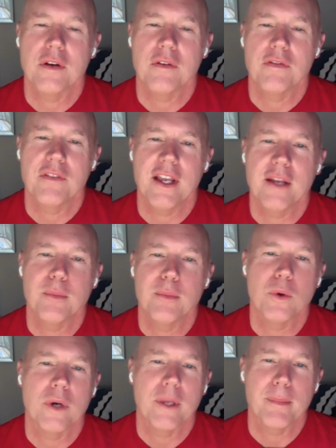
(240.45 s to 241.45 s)

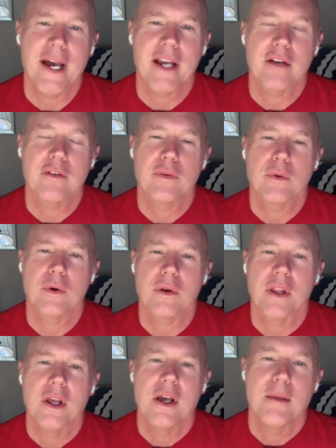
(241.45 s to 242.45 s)
fanboy back and forth.
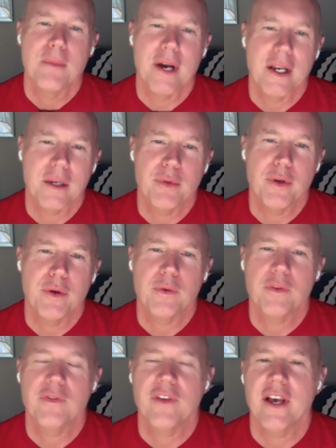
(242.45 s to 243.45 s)
My
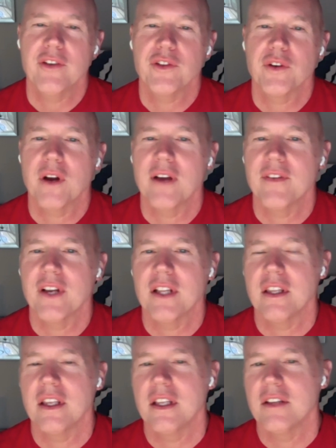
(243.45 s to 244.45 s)
computer's faster, I've
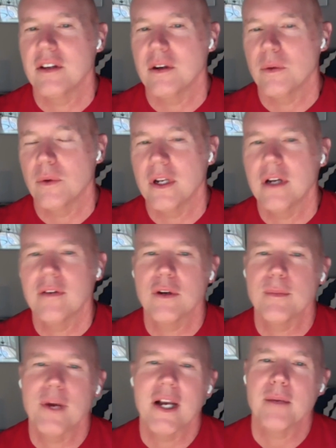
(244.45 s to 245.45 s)
got the Intel
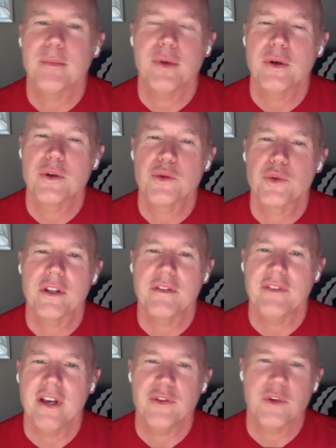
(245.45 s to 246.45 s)
whatever. My computer's
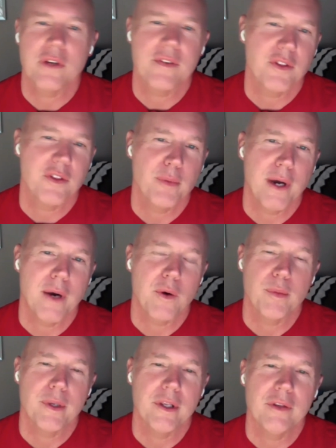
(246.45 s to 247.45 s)
really faster, I've got the
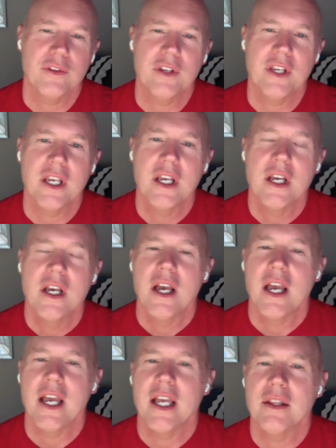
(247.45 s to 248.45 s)
PowerPC.
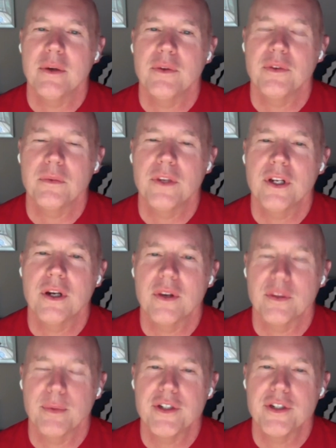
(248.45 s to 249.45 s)
And those,
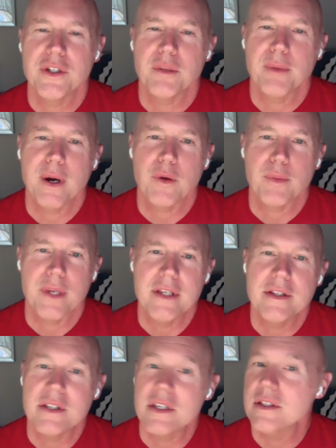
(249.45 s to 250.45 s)
especially on the
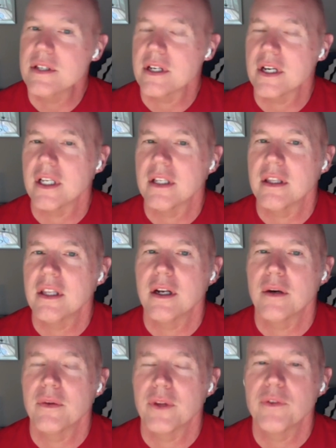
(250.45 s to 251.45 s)
PowerPC side,
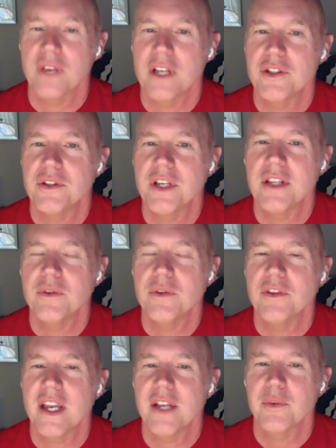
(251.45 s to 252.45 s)
those, as you say,
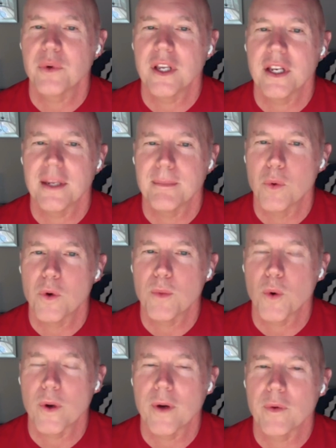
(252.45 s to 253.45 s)
those gains were getting more
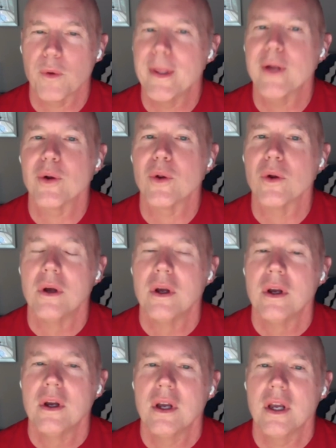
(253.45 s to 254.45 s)
and more incremental.
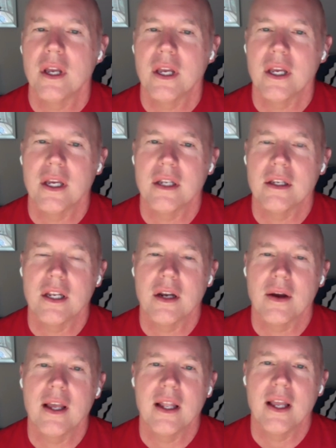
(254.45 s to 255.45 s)

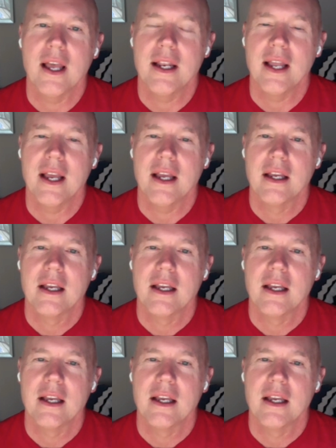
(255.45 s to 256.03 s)
And,